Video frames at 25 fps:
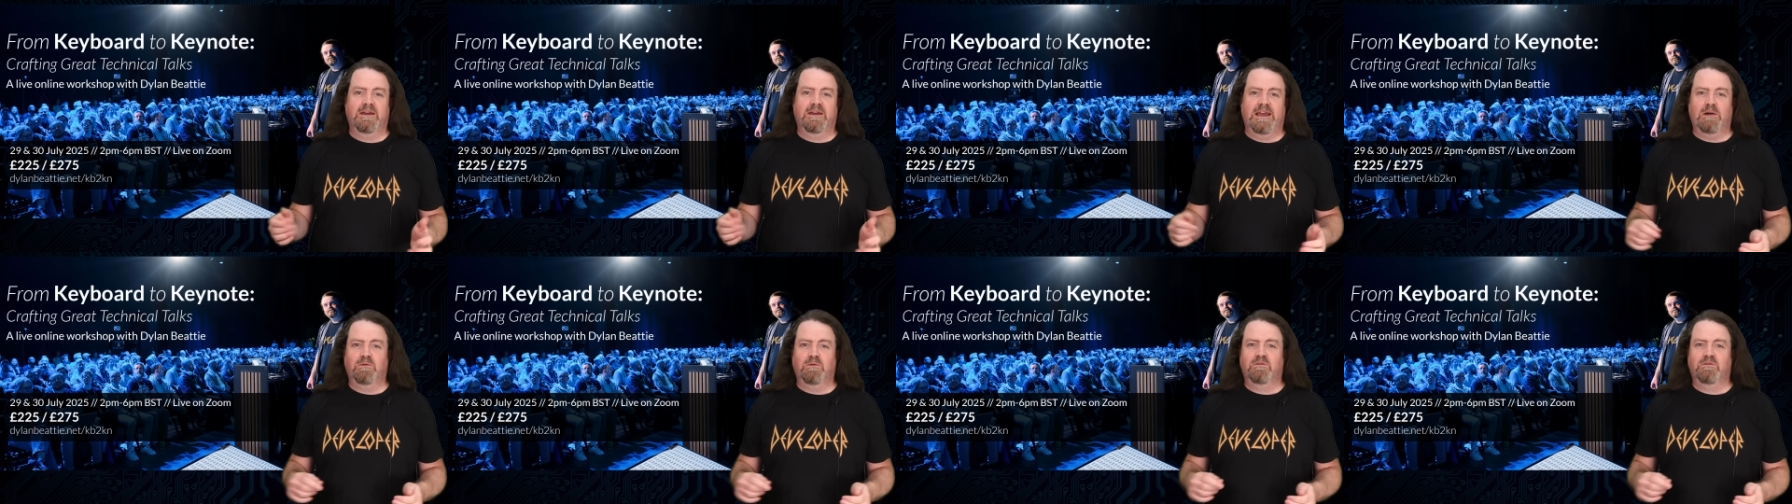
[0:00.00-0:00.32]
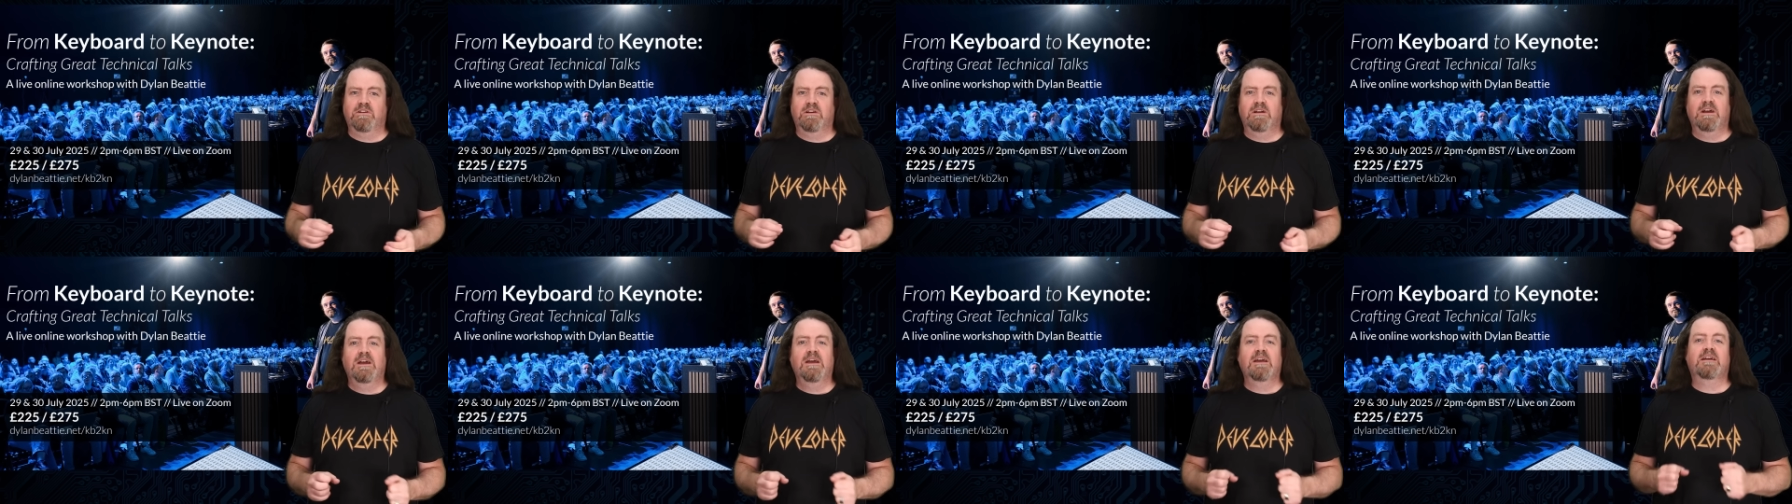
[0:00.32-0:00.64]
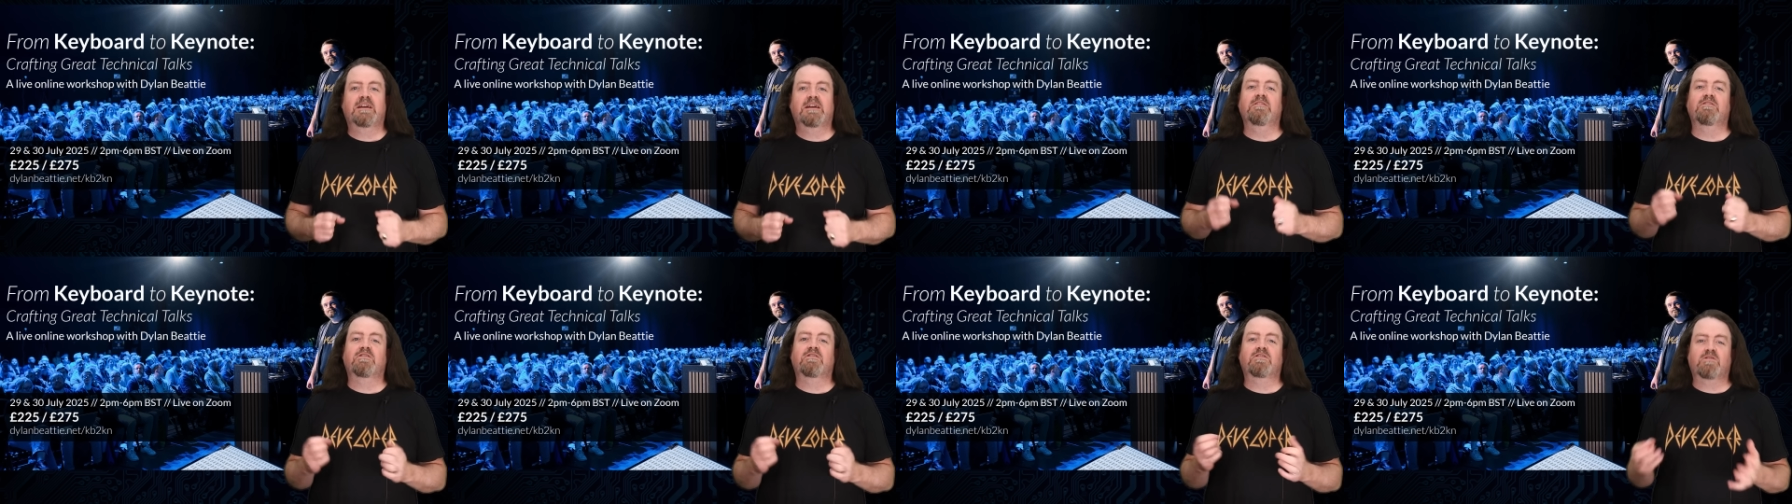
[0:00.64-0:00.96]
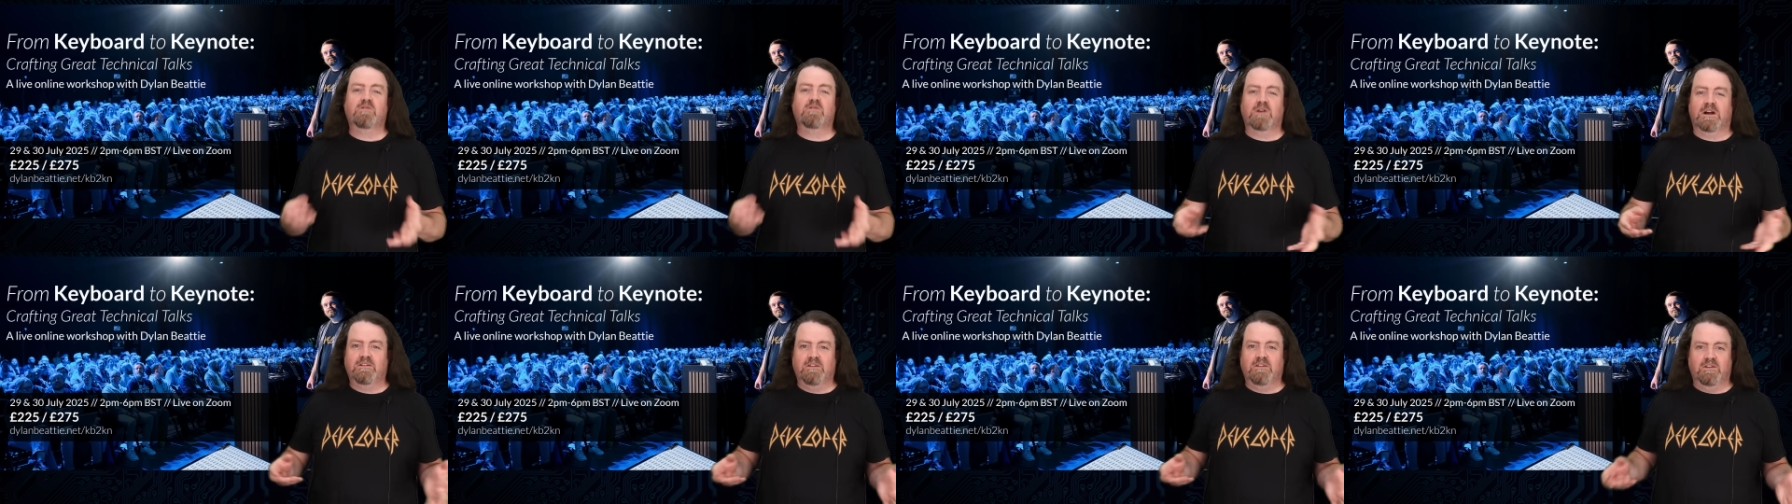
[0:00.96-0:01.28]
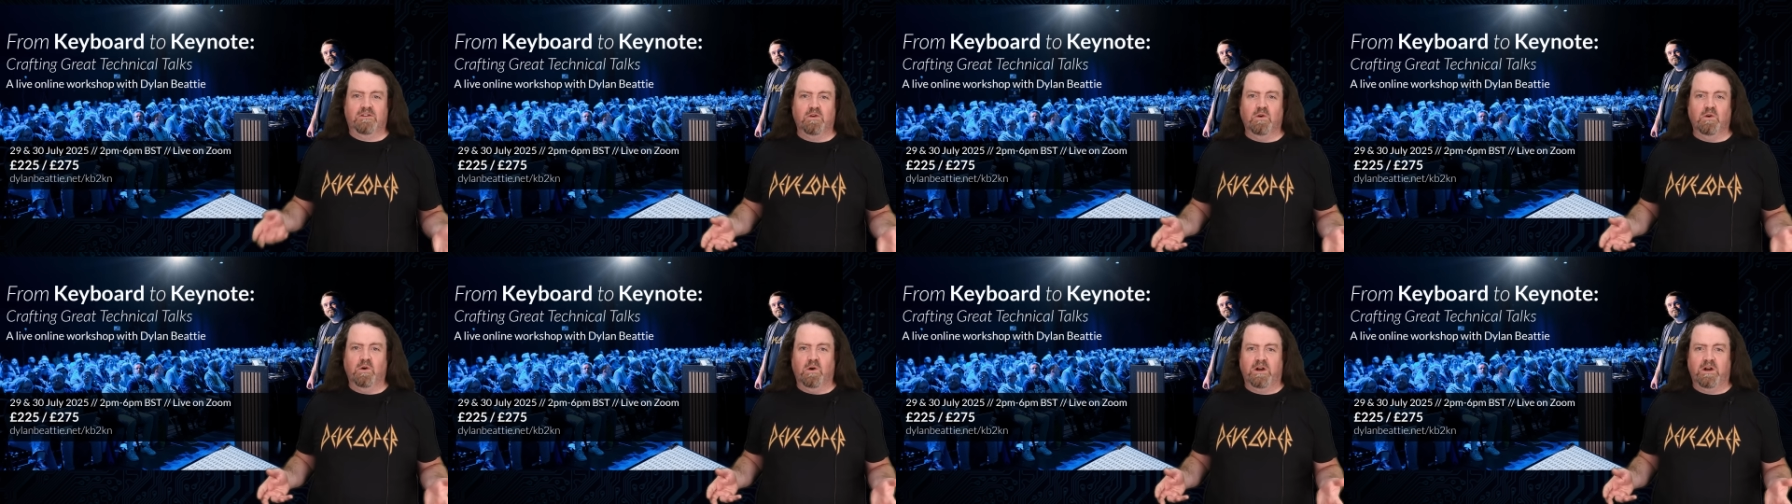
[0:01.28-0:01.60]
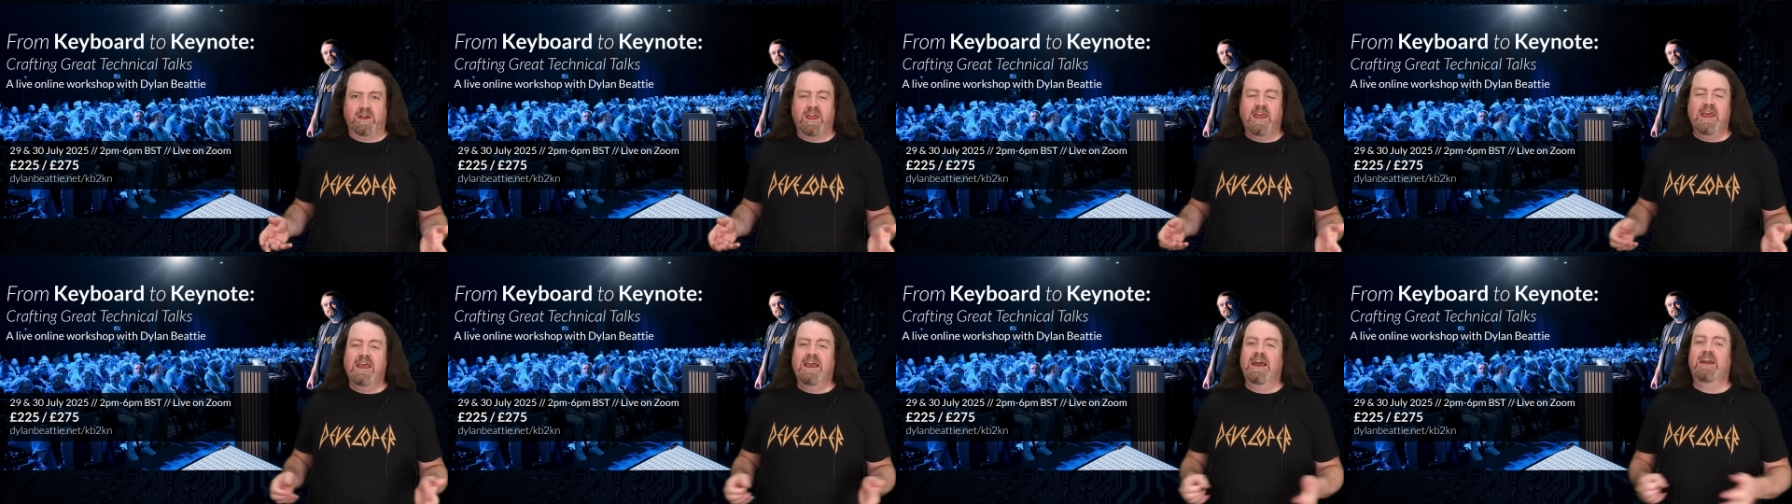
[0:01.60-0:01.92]
how to construct a
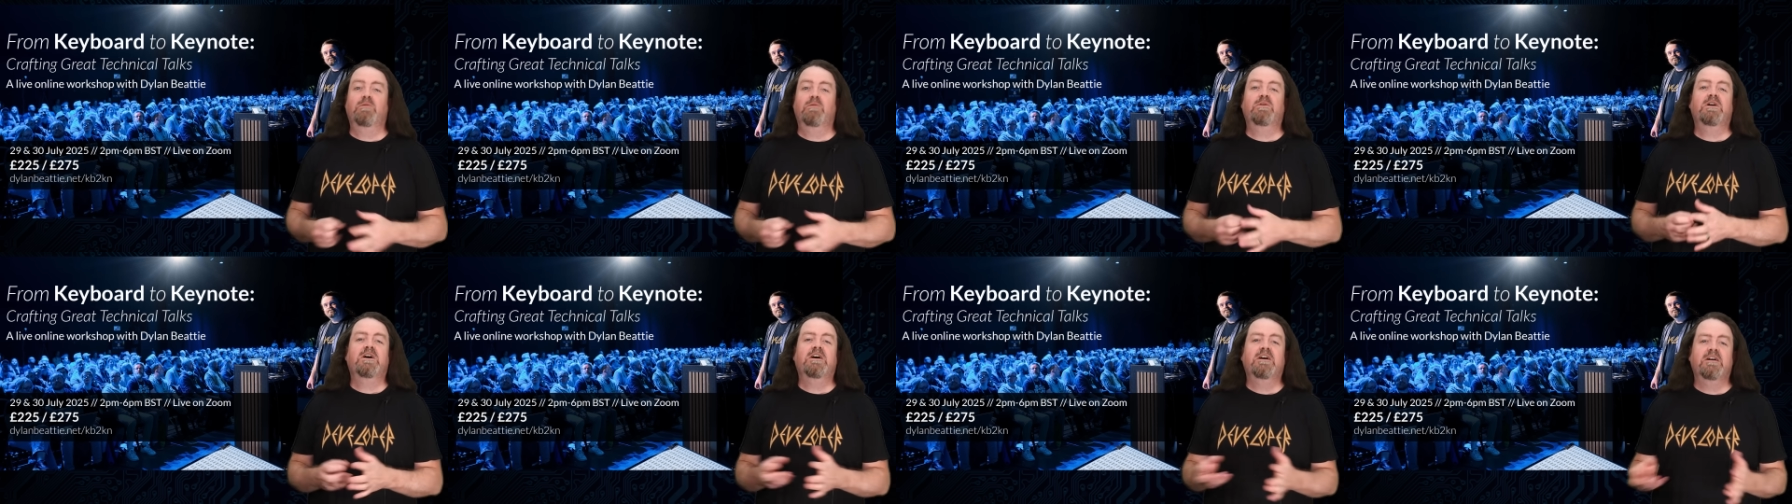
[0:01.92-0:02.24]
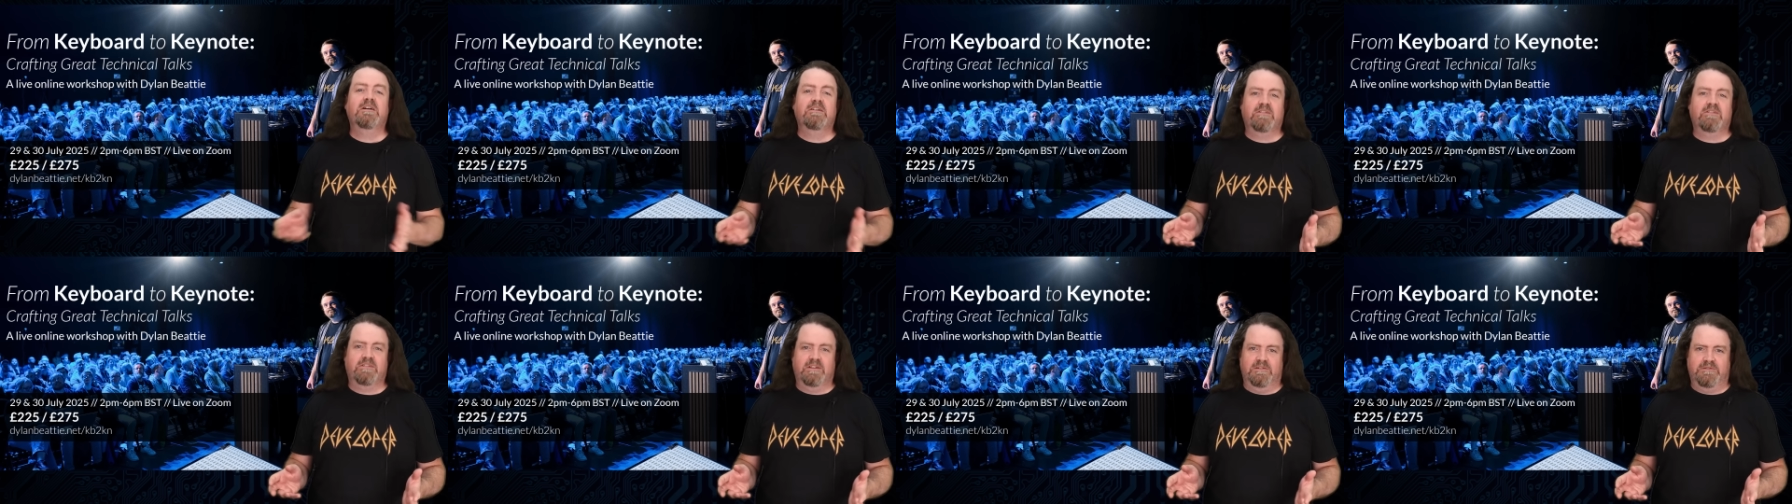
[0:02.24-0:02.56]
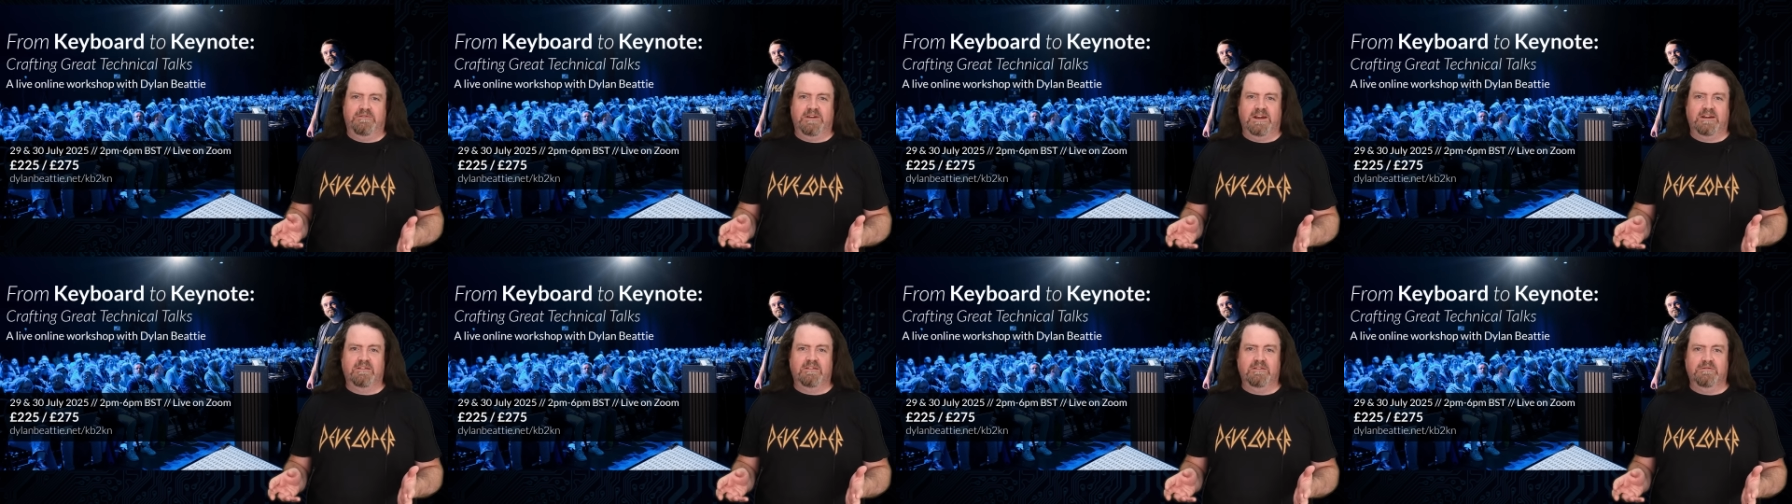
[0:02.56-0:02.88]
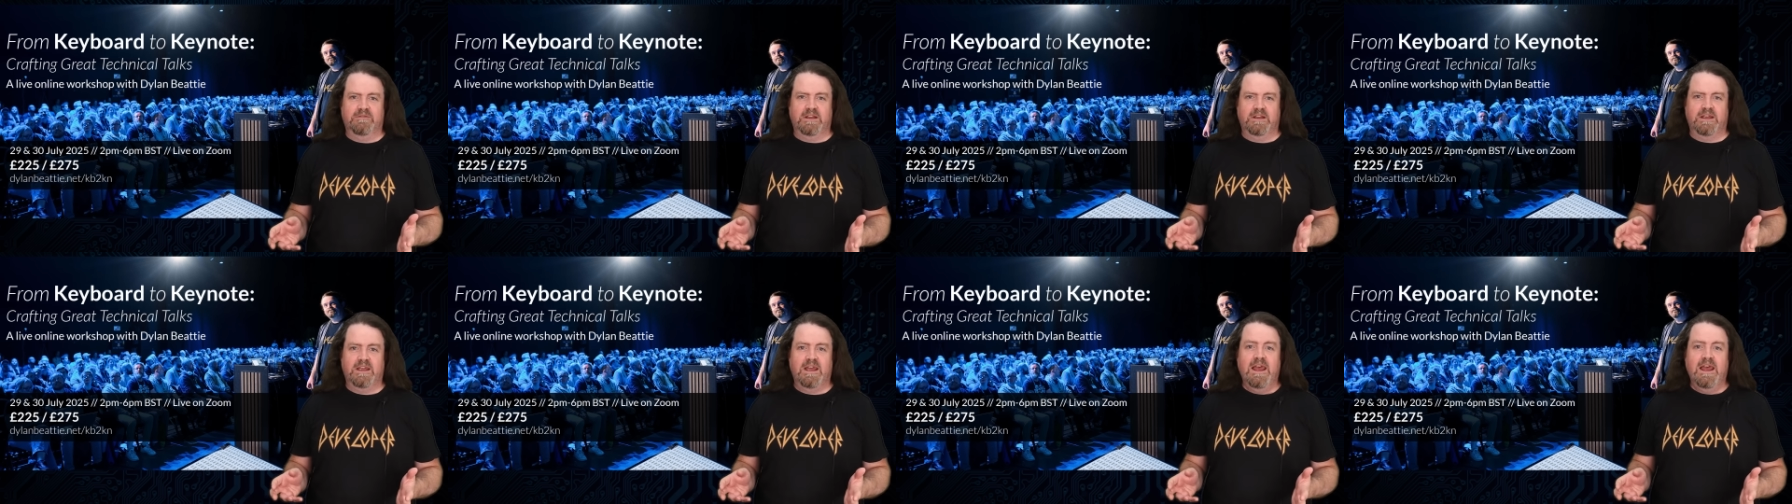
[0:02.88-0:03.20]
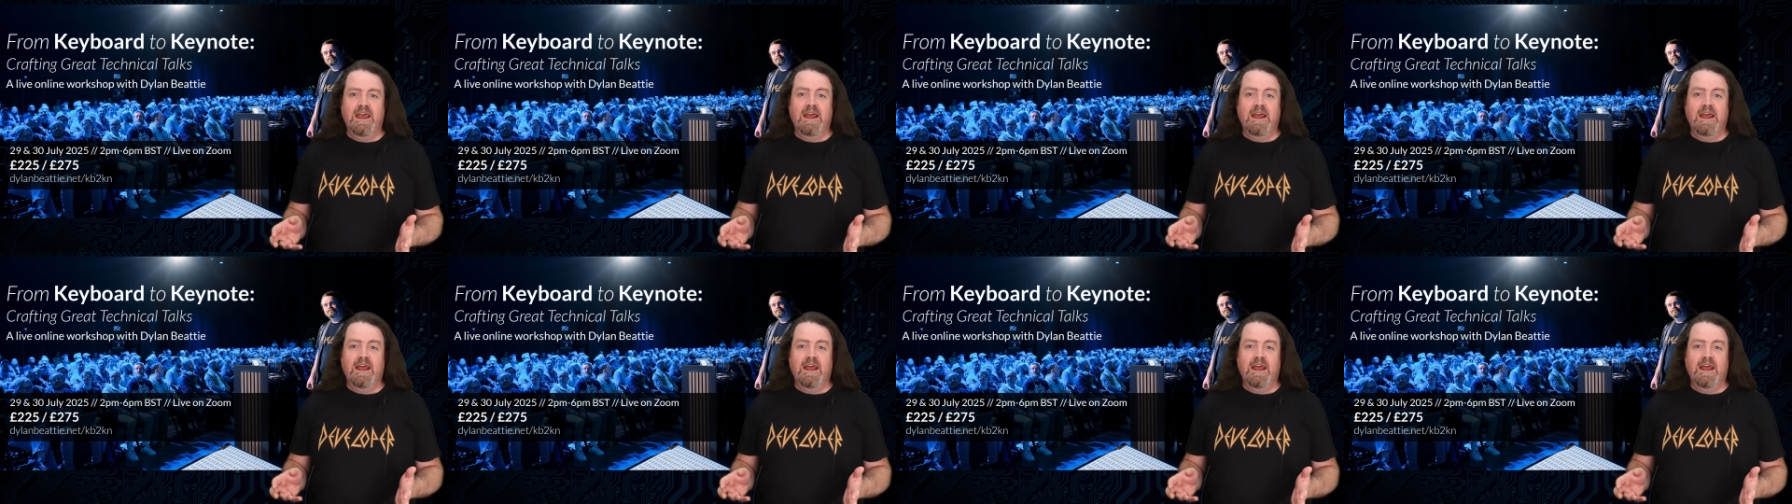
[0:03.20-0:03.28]
talk, how to rehearse effectively.